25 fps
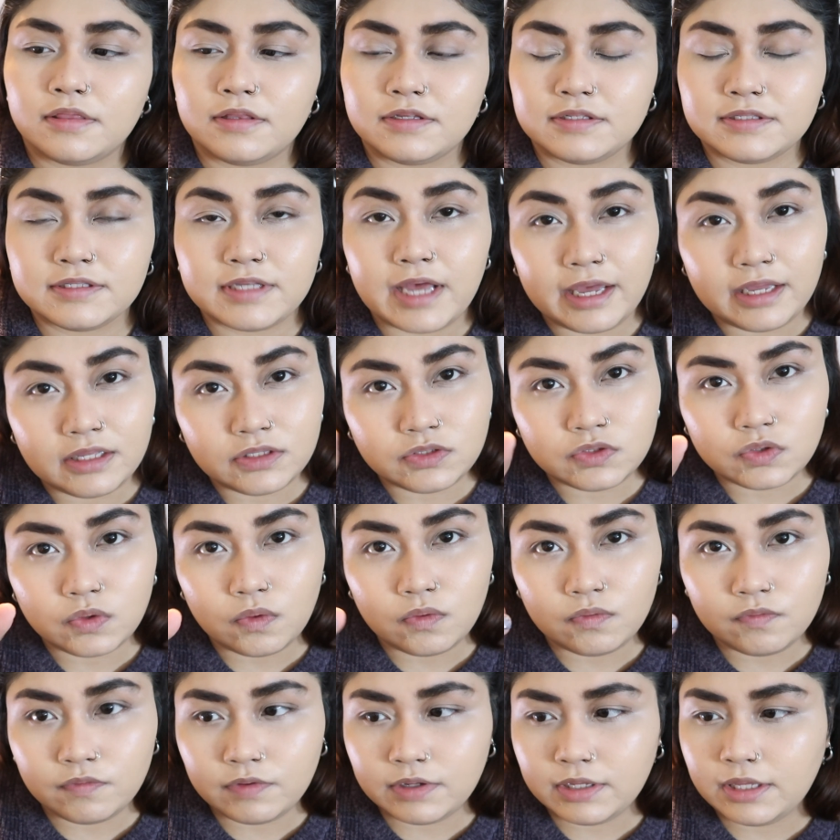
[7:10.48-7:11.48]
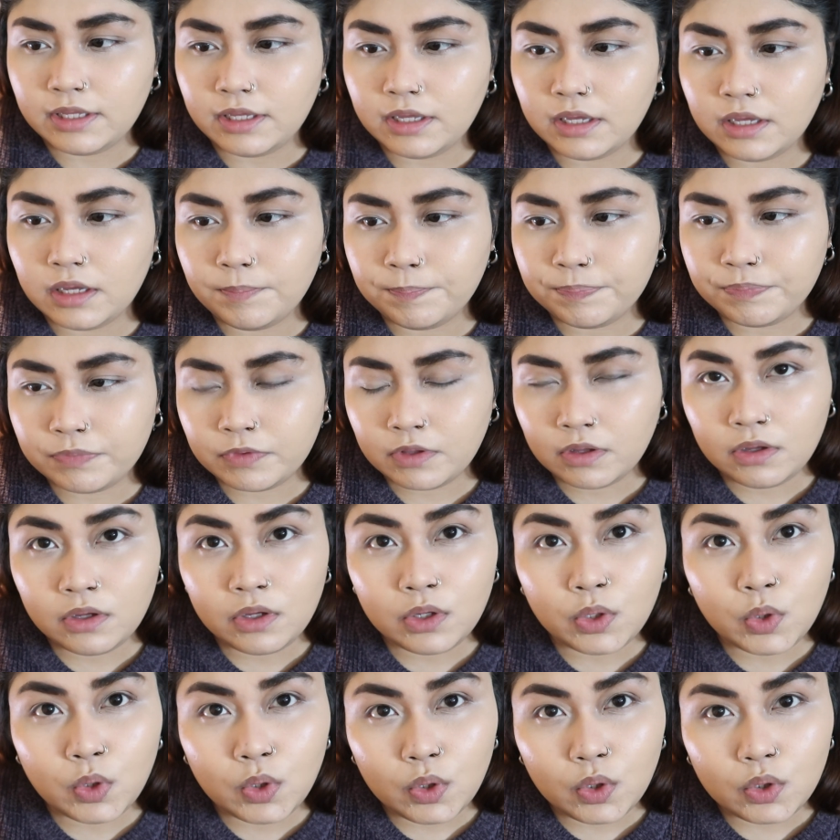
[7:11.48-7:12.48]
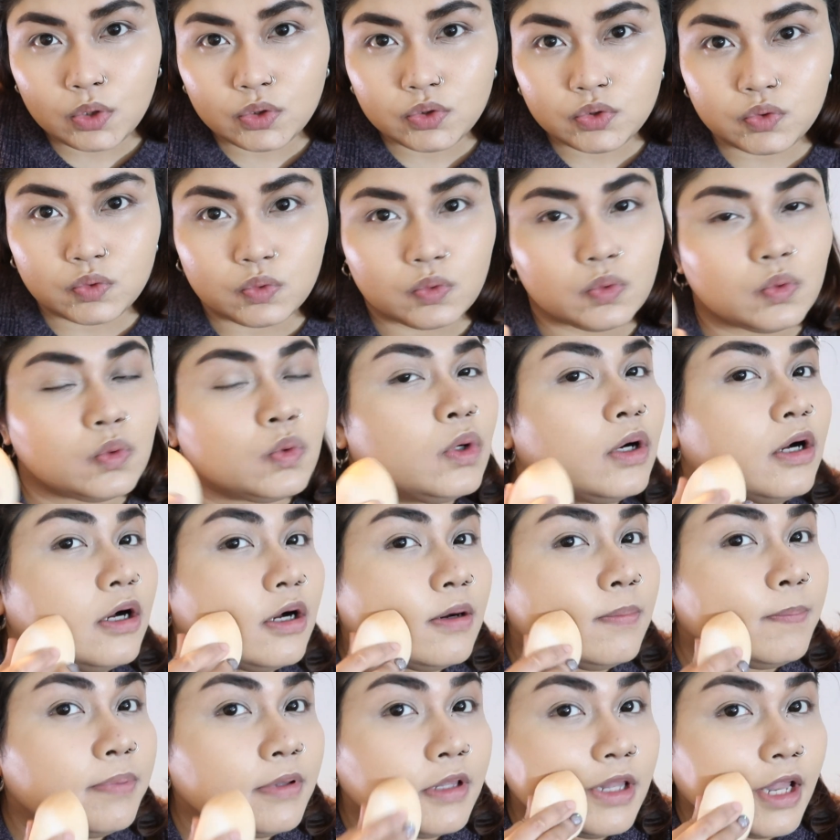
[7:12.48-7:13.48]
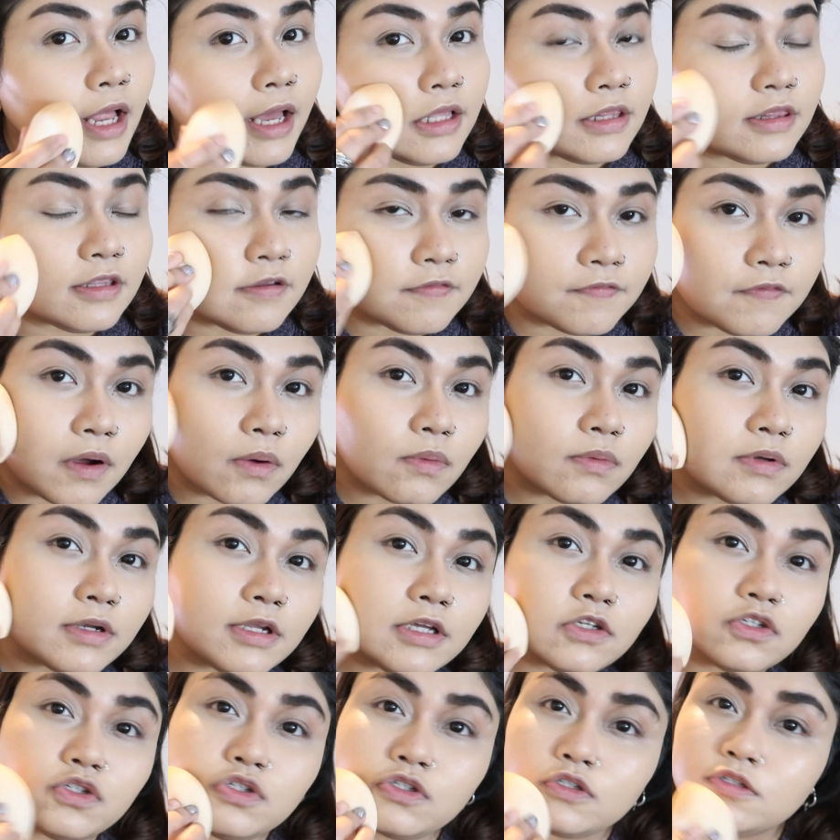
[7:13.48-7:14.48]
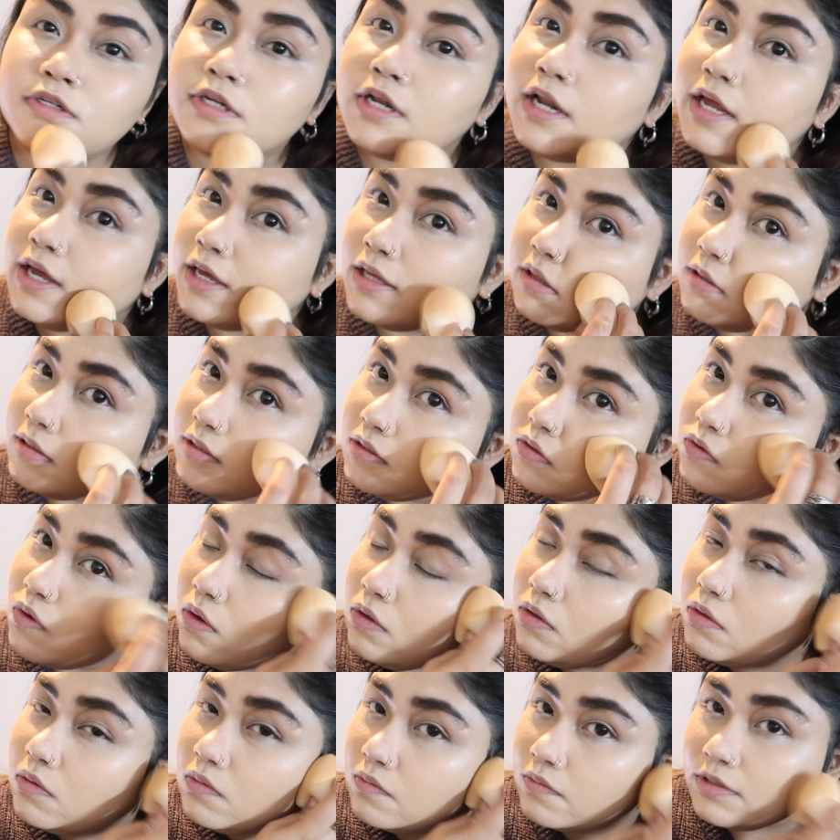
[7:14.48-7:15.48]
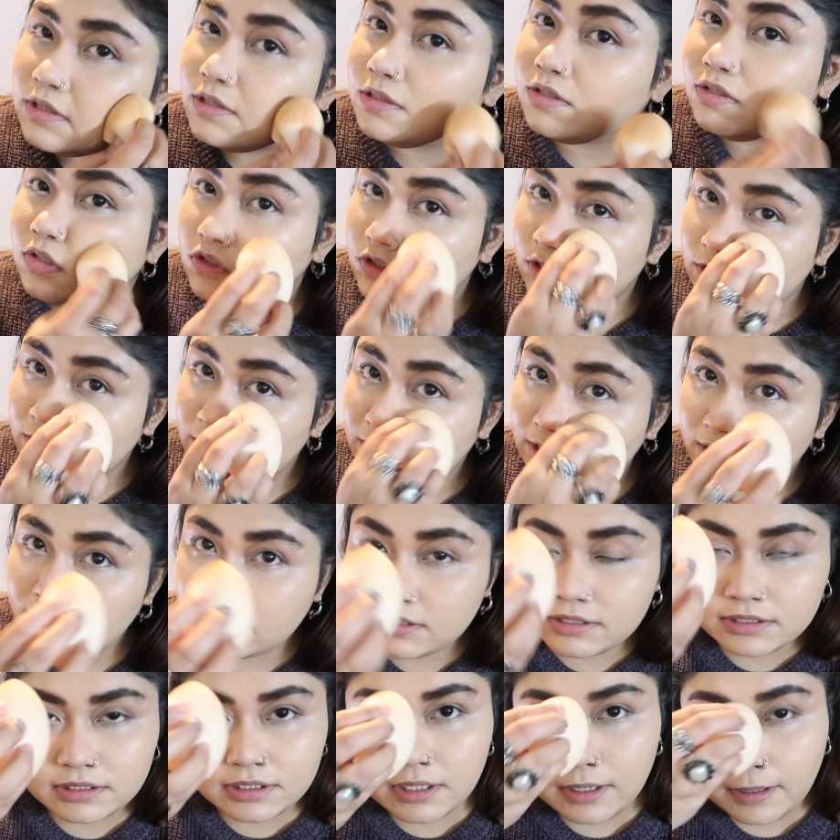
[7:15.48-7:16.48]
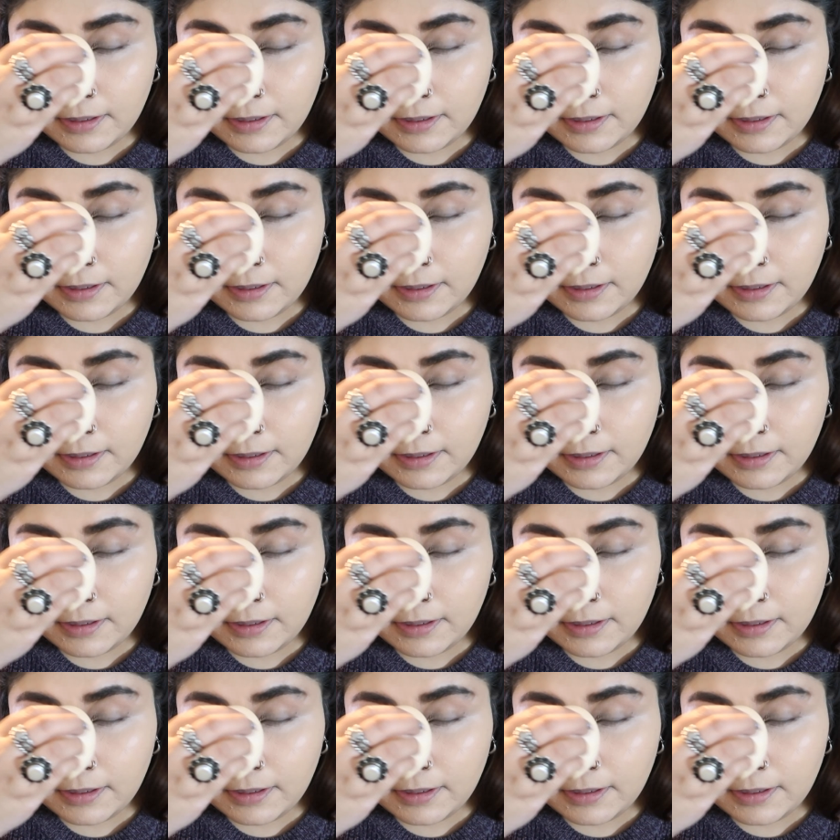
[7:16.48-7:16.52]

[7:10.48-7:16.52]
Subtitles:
the sides over here to apply the foundation like this all over the cheeks